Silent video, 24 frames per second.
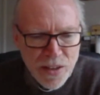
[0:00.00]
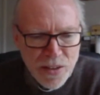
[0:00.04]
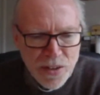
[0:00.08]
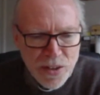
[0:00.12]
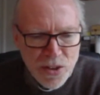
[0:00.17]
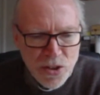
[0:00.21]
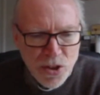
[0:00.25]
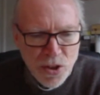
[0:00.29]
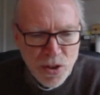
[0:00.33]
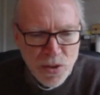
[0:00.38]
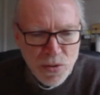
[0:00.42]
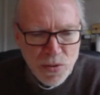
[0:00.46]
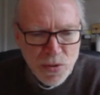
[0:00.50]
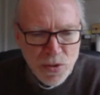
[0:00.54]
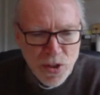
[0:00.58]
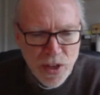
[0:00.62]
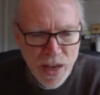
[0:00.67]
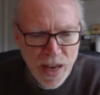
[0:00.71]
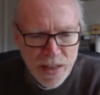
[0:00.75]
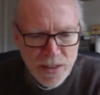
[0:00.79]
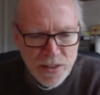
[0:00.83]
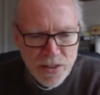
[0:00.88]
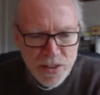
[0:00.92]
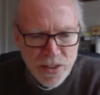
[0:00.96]
the Jews
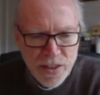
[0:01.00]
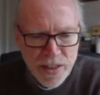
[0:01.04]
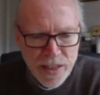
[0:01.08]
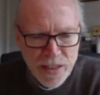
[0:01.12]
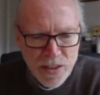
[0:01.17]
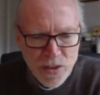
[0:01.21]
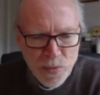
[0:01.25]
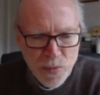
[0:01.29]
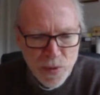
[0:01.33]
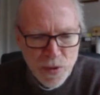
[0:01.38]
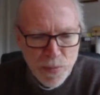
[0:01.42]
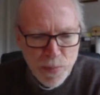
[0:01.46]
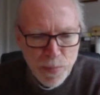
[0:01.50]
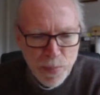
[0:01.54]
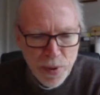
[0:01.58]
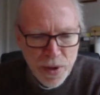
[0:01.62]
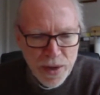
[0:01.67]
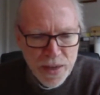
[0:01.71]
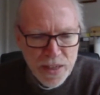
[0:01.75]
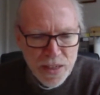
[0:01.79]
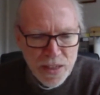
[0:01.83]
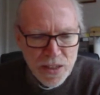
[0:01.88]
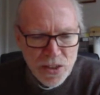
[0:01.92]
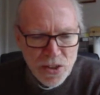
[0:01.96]
entered it with
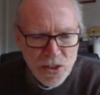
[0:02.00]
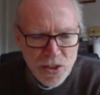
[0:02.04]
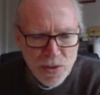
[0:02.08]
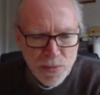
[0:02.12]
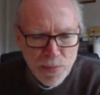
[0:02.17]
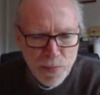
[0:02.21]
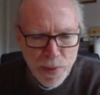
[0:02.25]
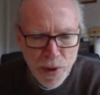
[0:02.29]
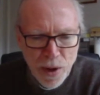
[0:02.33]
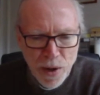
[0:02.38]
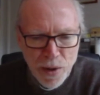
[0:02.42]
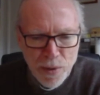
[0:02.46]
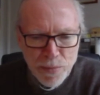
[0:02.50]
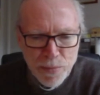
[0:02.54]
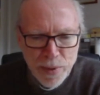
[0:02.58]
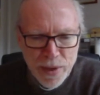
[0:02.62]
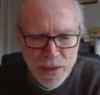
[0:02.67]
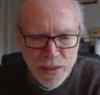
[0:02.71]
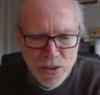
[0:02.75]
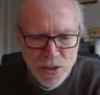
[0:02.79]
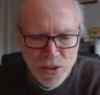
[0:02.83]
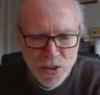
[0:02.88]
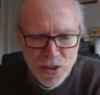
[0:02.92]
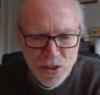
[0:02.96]
praise and palm
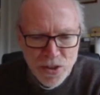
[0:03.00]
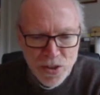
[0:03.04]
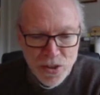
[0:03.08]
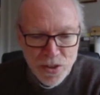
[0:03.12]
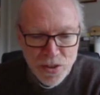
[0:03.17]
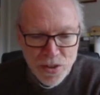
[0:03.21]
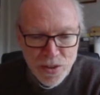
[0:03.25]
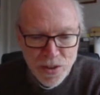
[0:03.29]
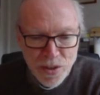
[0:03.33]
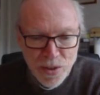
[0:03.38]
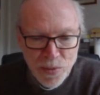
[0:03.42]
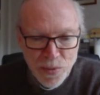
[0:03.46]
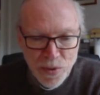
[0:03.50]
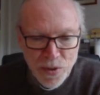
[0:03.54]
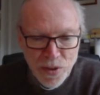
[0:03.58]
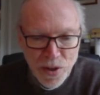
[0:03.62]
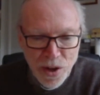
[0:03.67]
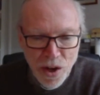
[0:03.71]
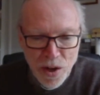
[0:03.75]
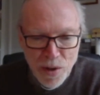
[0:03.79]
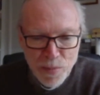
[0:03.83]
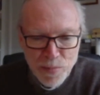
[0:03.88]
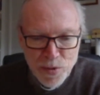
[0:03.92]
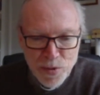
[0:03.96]
branches, with
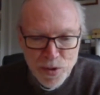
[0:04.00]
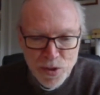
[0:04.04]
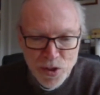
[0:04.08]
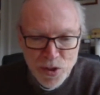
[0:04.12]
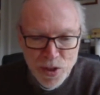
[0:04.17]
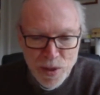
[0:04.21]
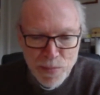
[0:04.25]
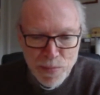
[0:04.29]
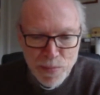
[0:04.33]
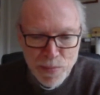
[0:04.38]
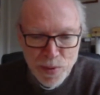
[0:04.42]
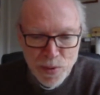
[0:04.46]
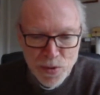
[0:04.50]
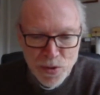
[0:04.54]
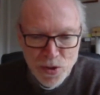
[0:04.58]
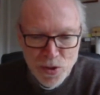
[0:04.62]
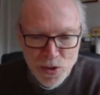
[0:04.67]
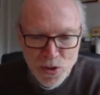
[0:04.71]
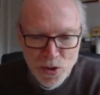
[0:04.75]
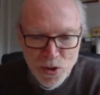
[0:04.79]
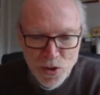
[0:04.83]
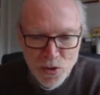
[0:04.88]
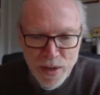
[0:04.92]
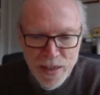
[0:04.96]
harps and cymbals
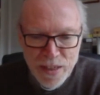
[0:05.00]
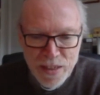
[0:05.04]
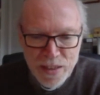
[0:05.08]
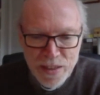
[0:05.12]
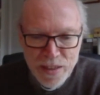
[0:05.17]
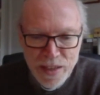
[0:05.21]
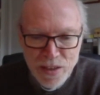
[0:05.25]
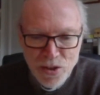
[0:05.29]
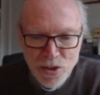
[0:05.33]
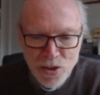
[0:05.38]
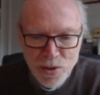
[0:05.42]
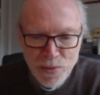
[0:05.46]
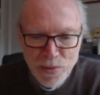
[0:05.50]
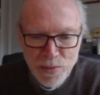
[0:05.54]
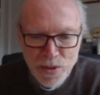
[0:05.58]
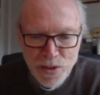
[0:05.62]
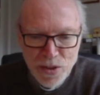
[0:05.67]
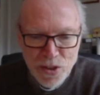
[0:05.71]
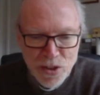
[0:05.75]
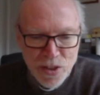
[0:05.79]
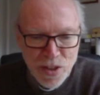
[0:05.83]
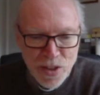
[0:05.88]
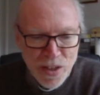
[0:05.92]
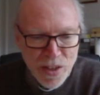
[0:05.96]
and stringed
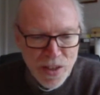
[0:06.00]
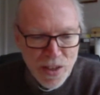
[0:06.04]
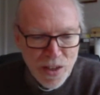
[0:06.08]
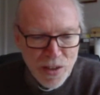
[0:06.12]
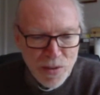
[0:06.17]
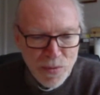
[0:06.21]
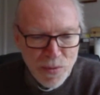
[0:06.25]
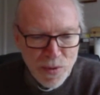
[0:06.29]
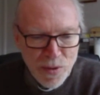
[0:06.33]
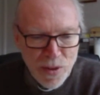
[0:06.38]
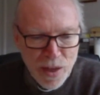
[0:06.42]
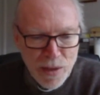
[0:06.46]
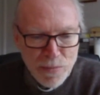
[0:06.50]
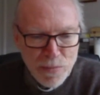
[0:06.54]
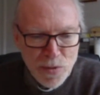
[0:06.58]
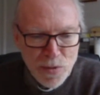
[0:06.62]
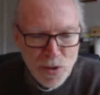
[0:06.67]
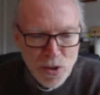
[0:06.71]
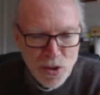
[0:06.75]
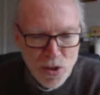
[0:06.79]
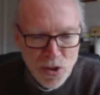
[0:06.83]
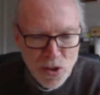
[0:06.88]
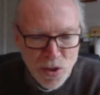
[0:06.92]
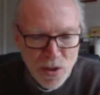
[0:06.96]
instruments, and with
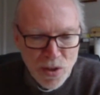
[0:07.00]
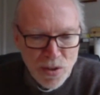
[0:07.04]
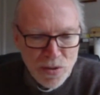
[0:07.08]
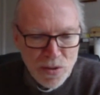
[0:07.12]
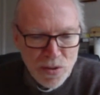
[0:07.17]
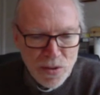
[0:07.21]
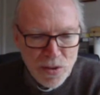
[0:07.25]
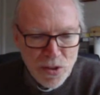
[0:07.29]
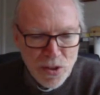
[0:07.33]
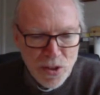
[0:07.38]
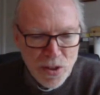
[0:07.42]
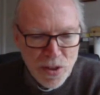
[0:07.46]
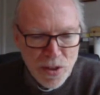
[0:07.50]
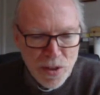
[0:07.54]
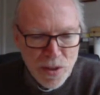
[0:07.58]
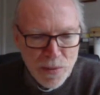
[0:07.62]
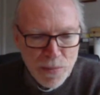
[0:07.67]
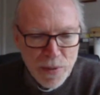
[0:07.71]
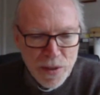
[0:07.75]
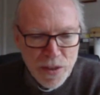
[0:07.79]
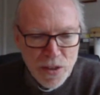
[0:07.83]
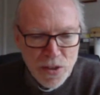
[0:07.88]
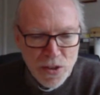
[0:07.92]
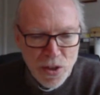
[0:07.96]
hymns and songs,
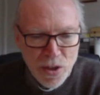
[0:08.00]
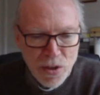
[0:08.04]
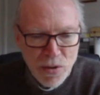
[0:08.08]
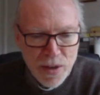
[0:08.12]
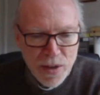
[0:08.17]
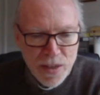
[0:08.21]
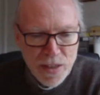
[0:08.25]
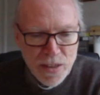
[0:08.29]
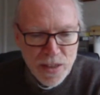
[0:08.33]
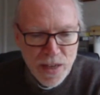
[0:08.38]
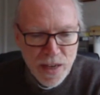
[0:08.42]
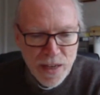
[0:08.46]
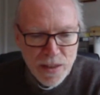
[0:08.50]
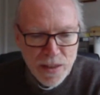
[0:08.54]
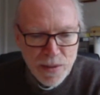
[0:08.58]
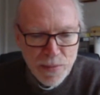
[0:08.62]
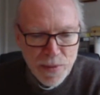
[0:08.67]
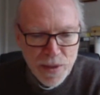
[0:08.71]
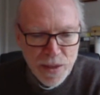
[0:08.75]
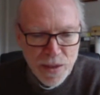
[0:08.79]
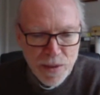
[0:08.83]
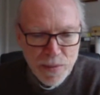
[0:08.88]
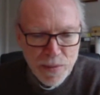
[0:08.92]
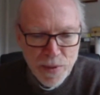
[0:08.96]
because a great
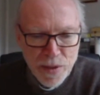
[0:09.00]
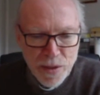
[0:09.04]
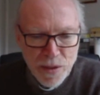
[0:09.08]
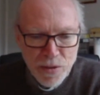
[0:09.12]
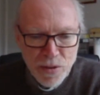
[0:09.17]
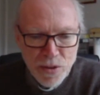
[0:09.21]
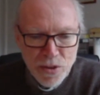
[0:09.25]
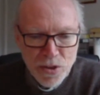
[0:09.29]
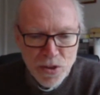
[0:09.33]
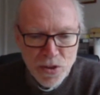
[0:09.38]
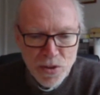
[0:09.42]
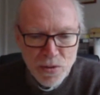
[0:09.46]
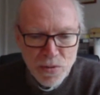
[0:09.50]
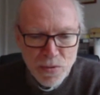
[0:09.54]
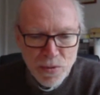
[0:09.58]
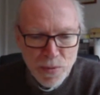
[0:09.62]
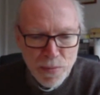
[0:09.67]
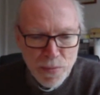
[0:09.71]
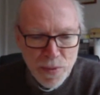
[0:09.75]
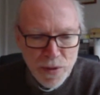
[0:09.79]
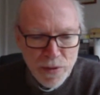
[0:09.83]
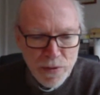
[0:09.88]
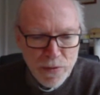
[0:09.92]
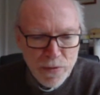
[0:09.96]
enemy had been crushed and
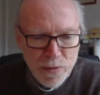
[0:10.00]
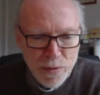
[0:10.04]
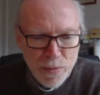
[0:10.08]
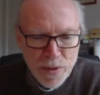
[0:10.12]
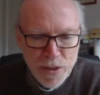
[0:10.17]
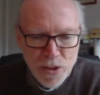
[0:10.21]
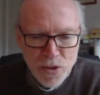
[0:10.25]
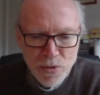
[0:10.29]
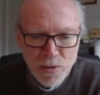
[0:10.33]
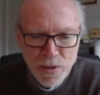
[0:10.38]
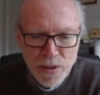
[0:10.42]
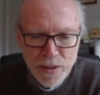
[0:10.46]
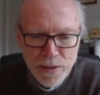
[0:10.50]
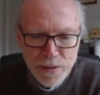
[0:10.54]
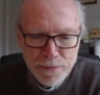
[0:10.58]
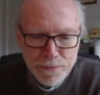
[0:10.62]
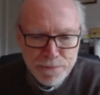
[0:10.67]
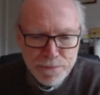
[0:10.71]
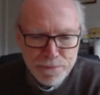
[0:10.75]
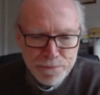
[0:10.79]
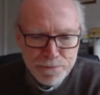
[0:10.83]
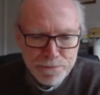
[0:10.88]
removed from Israel.